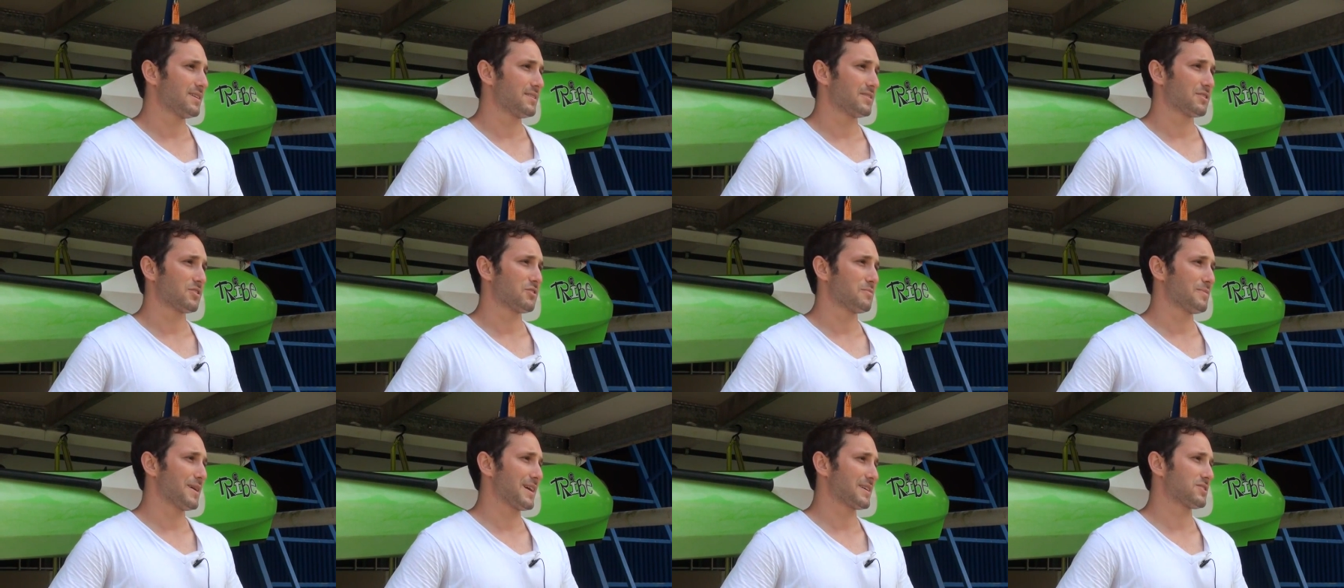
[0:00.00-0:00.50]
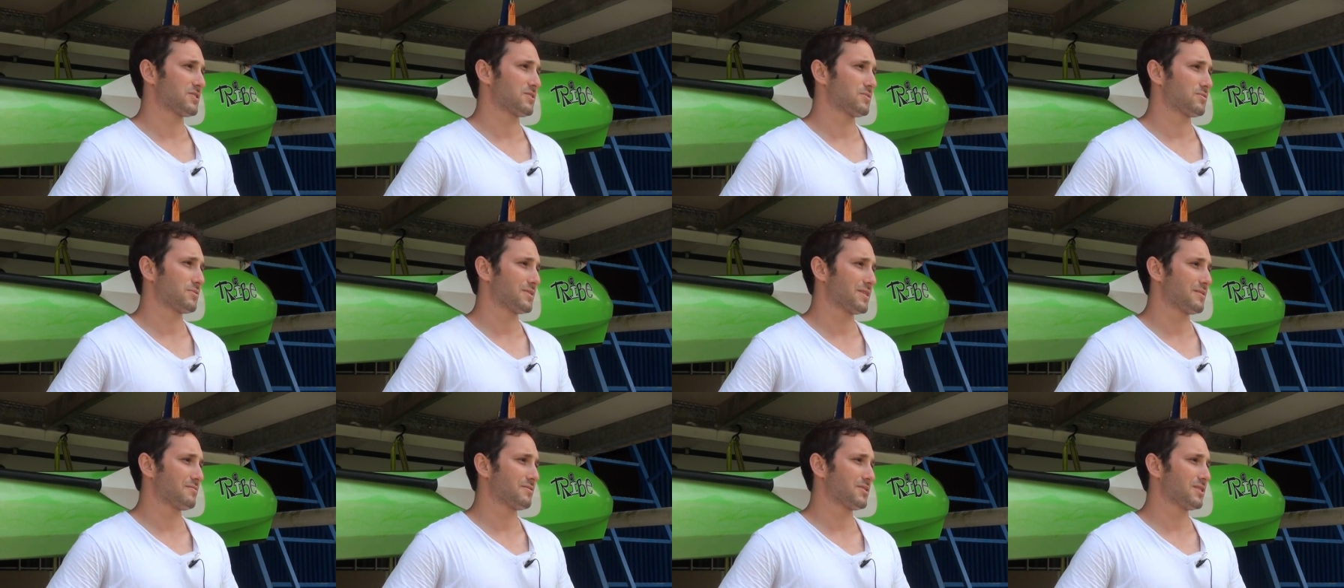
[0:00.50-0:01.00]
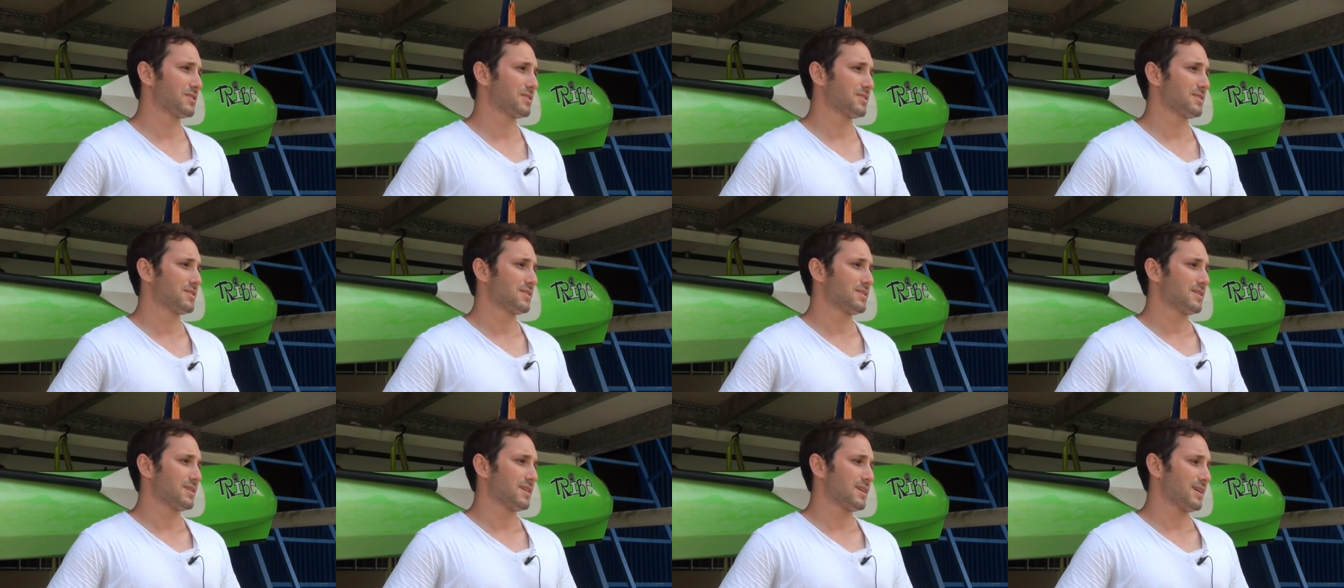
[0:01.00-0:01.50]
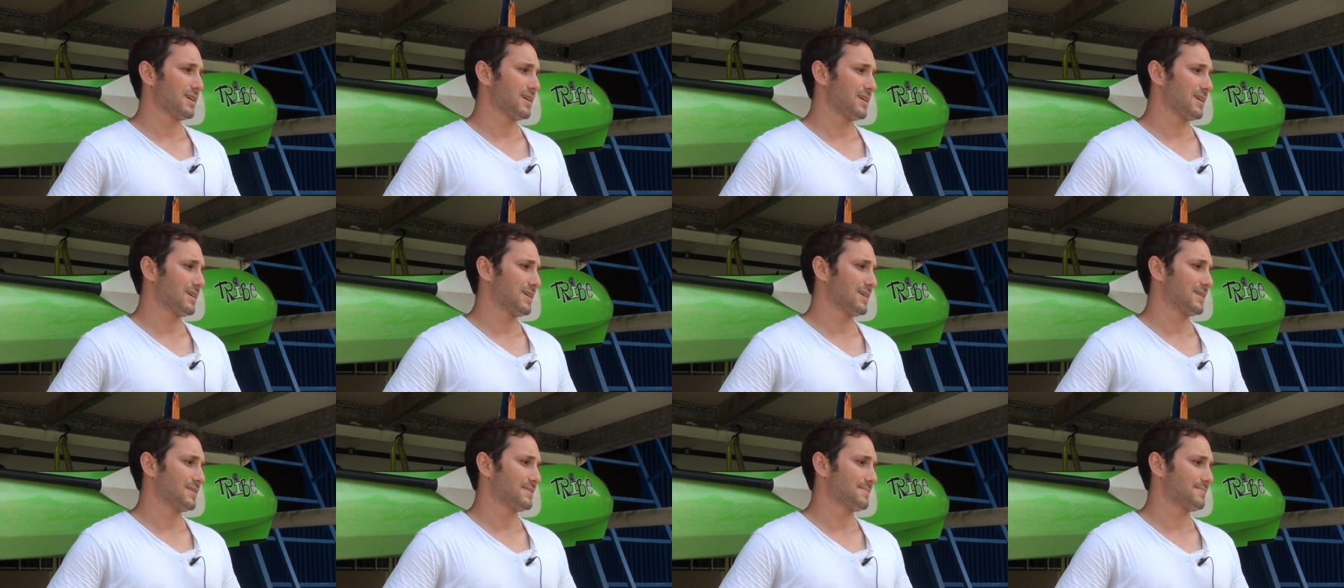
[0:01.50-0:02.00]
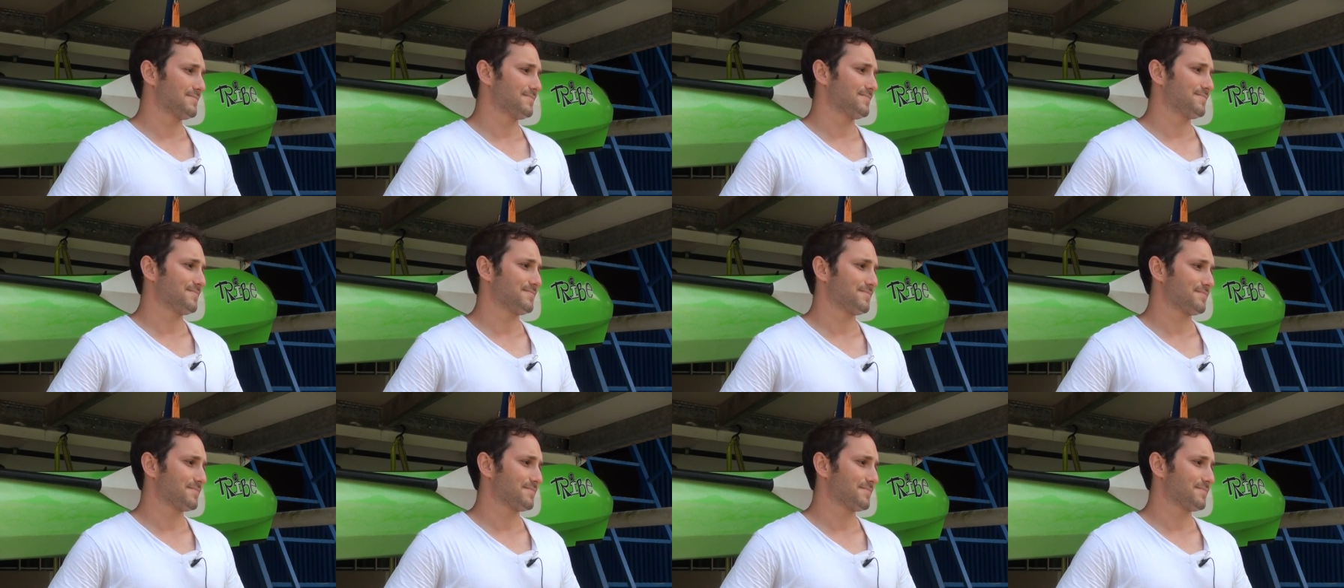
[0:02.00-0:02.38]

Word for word: Either go back to the river. Um,